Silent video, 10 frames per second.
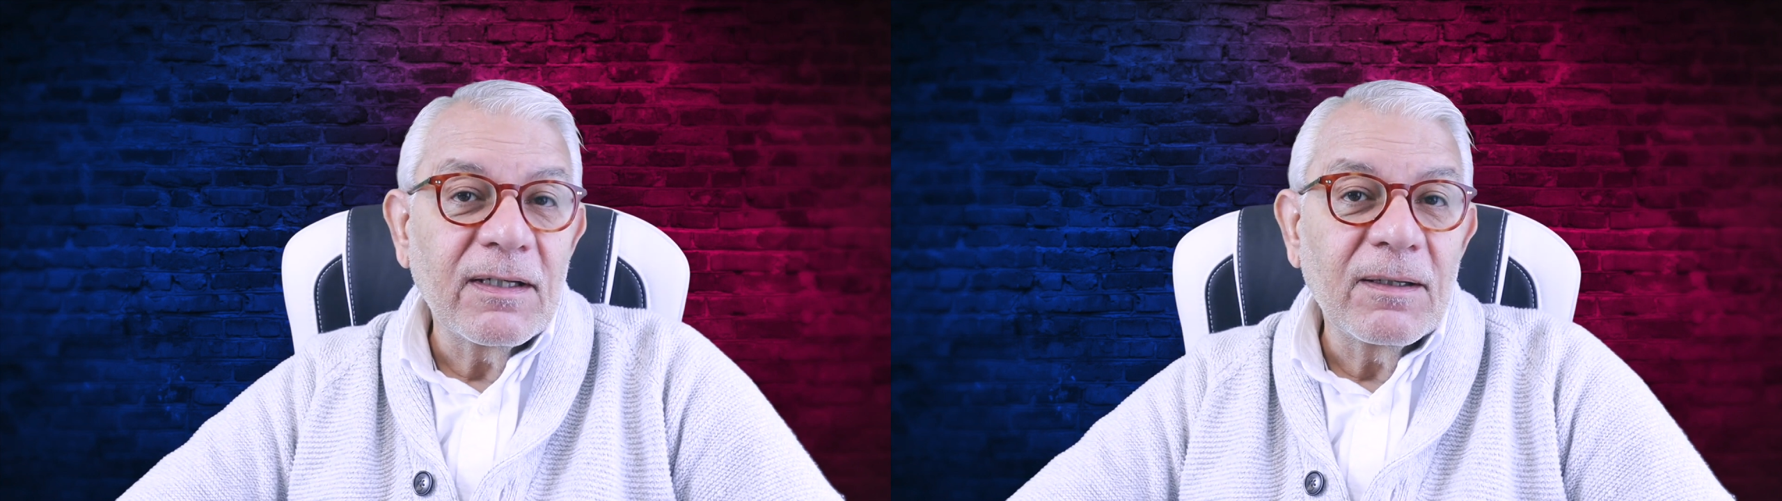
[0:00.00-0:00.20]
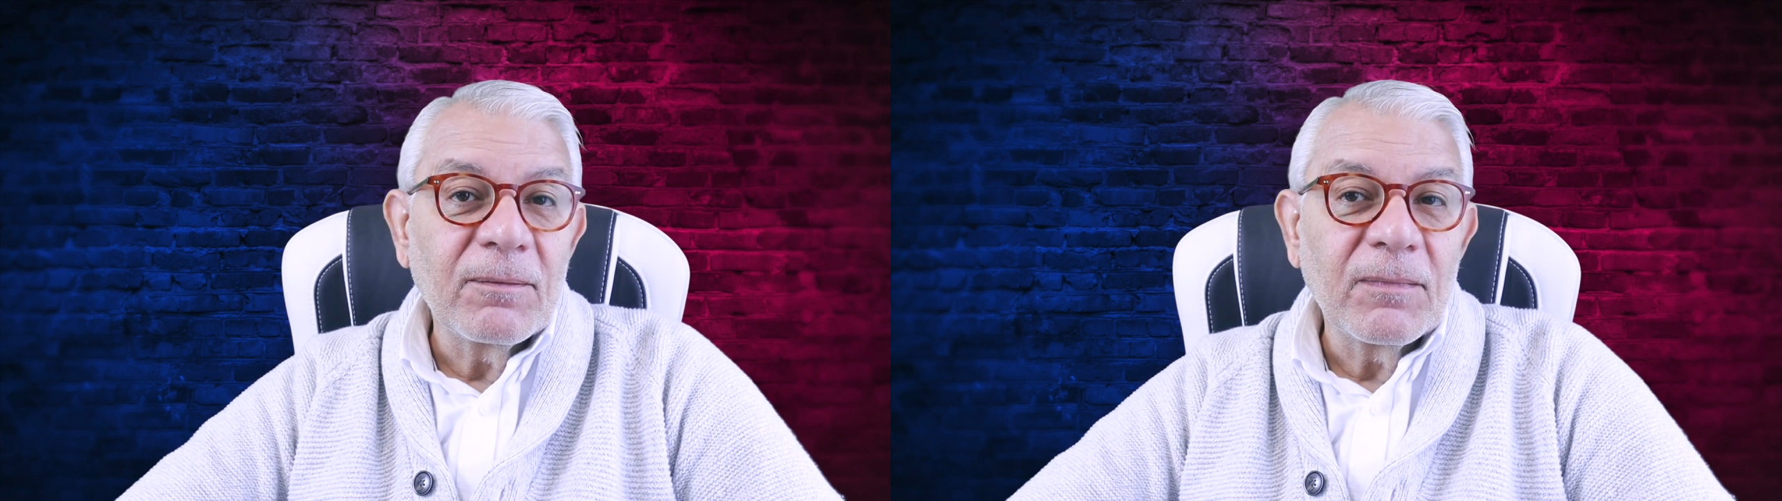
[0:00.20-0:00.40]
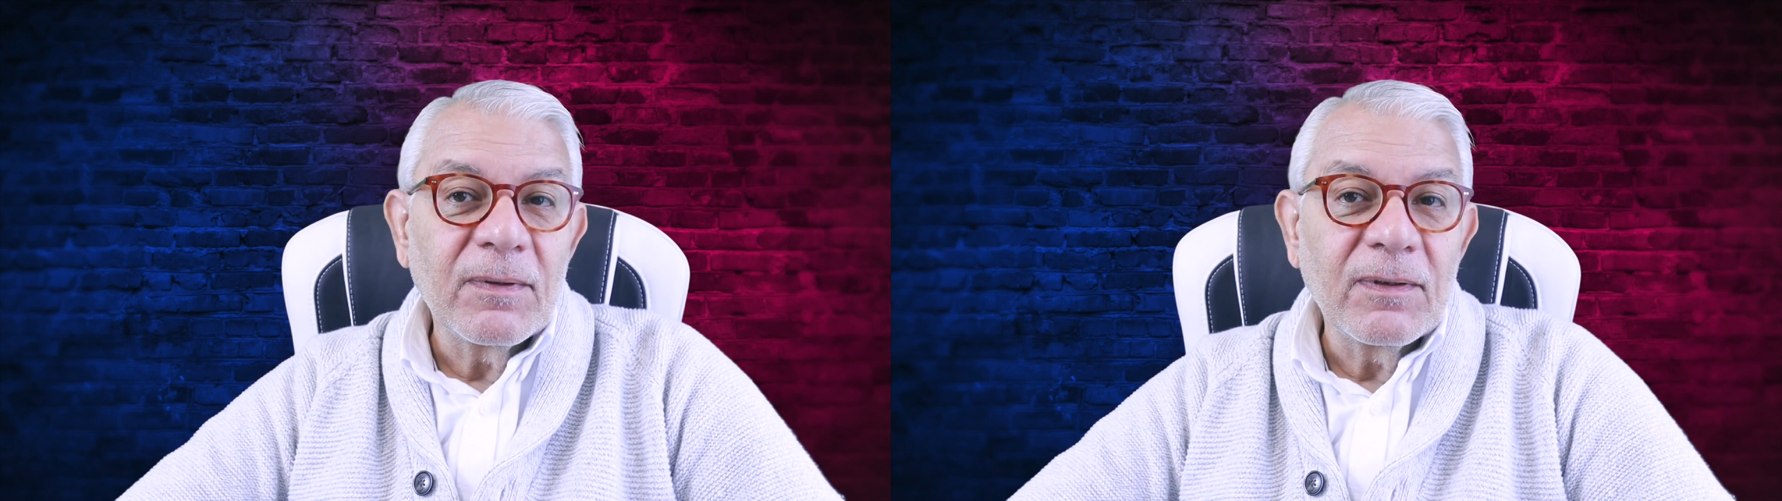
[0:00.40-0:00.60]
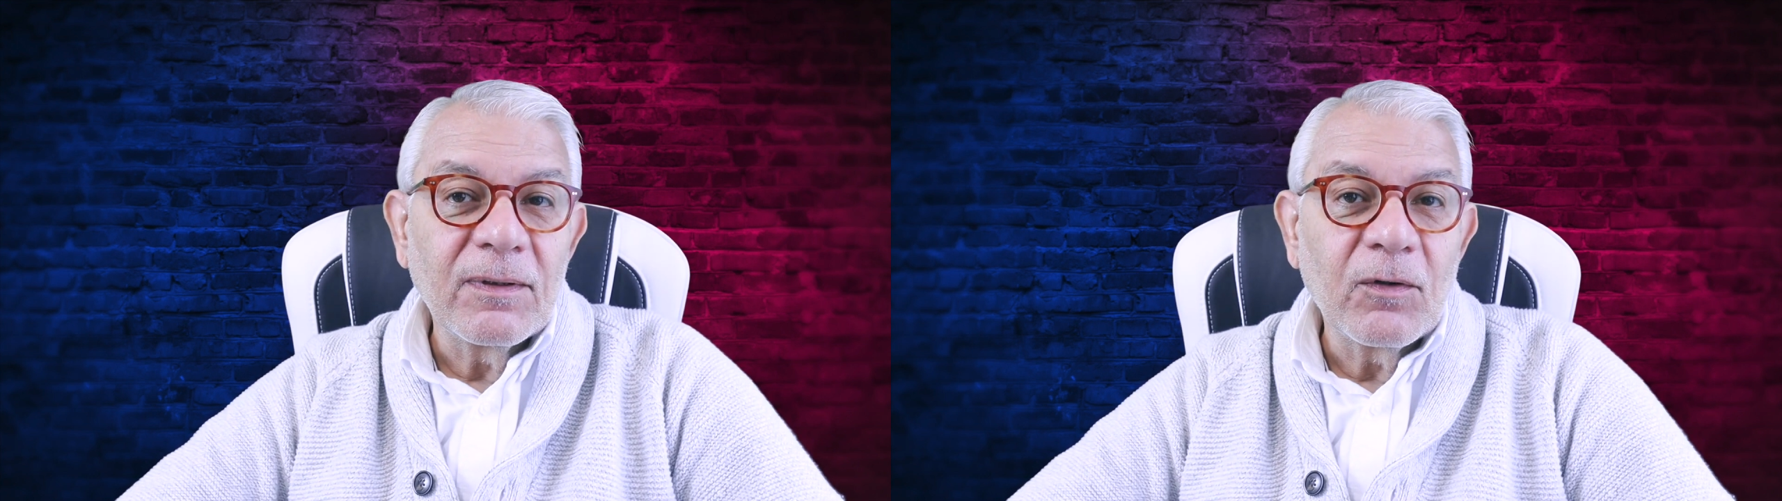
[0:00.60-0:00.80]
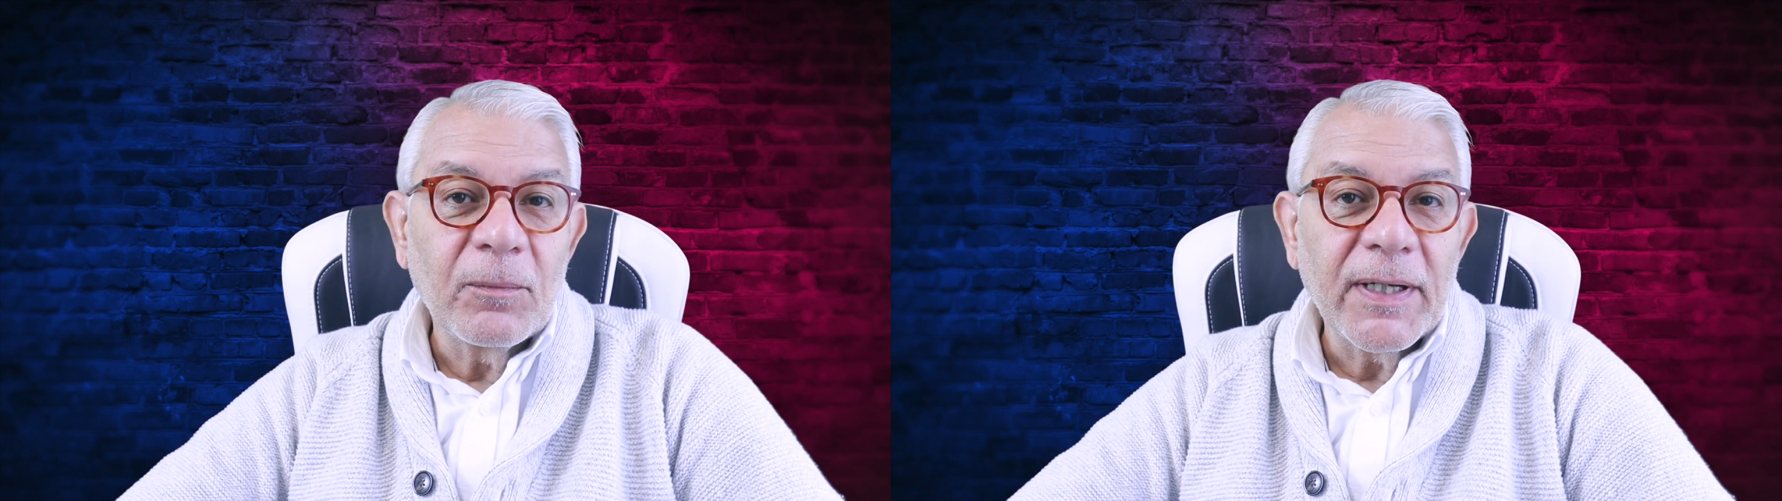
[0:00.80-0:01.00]

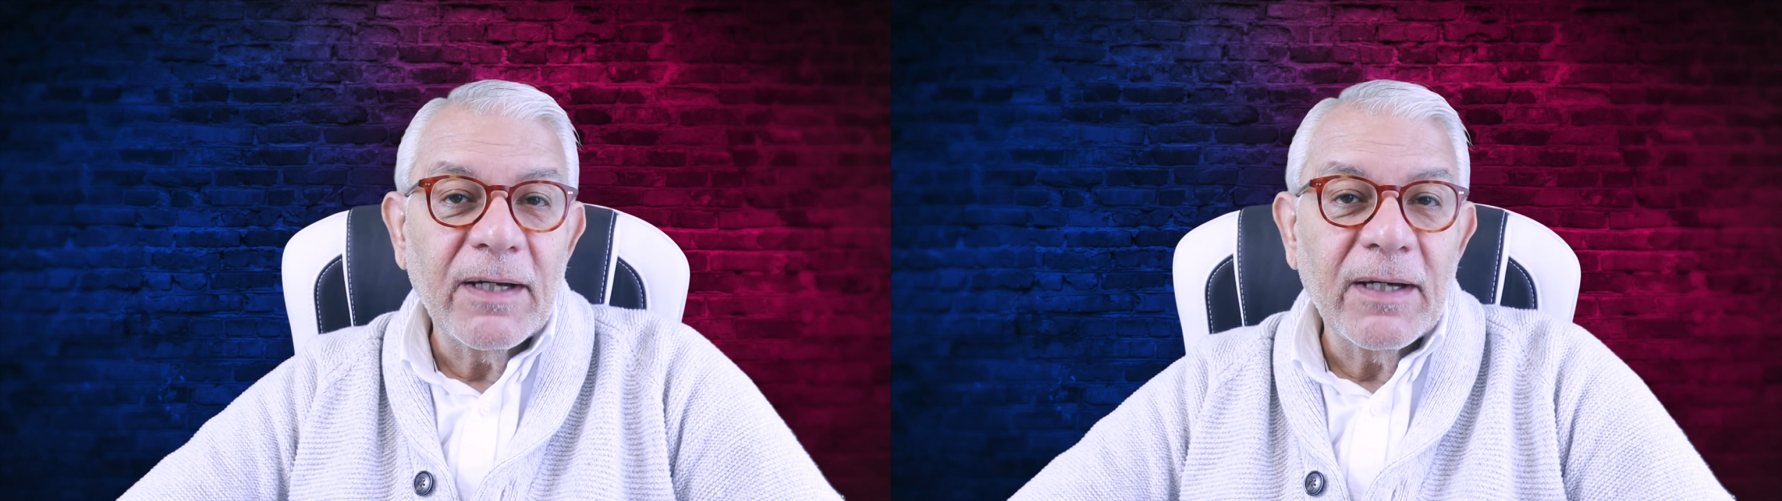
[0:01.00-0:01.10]
about